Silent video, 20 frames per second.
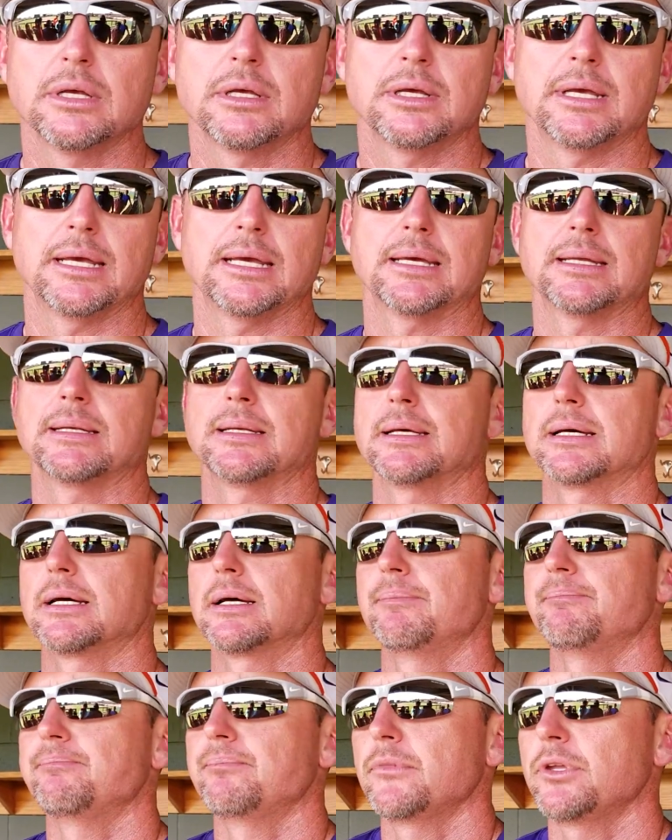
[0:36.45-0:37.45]
And,
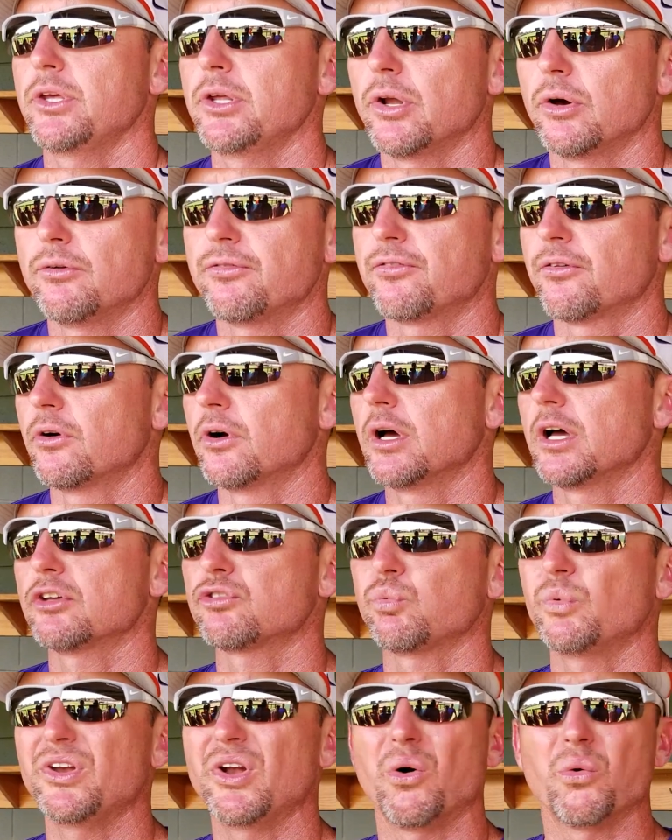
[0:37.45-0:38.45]
um, you know, for
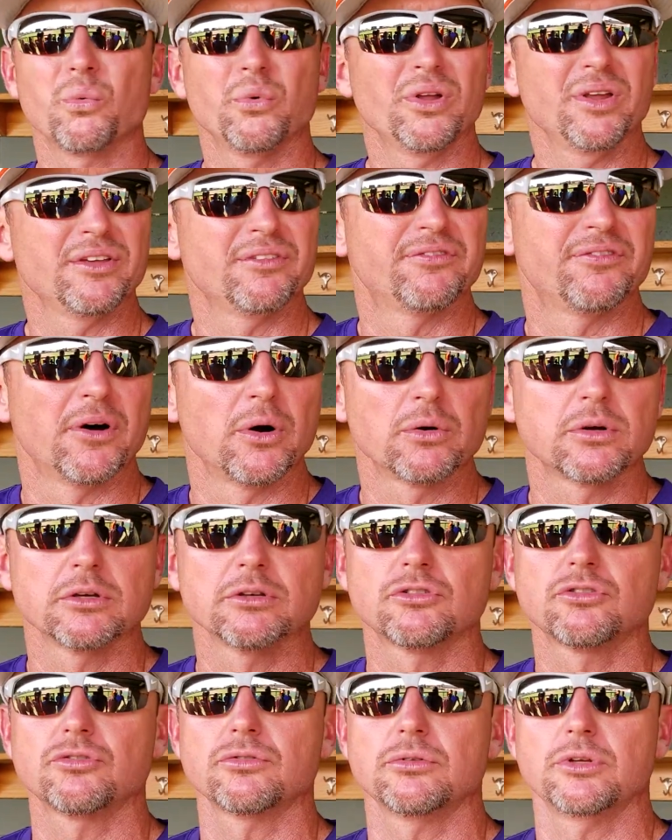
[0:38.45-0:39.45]
us, we don't really
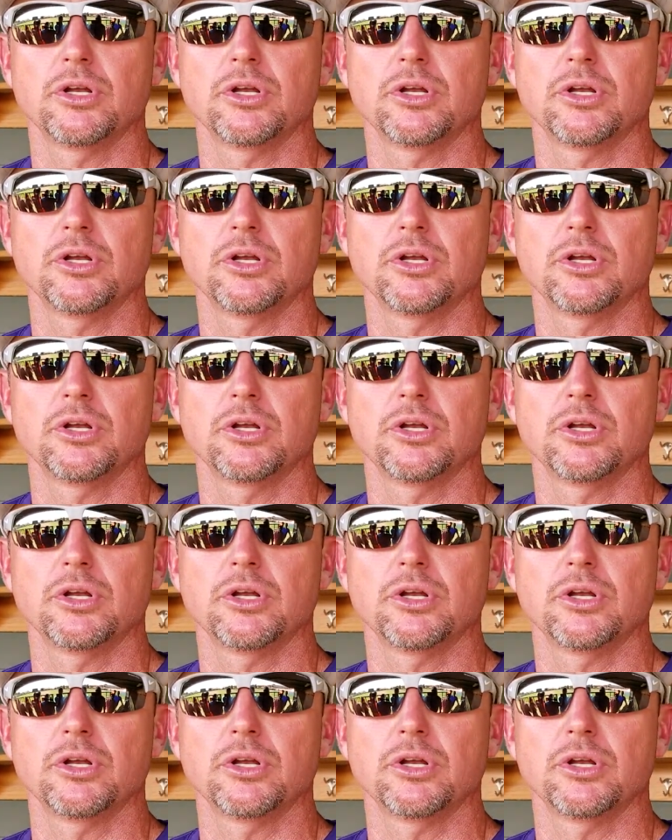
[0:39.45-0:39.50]
focus,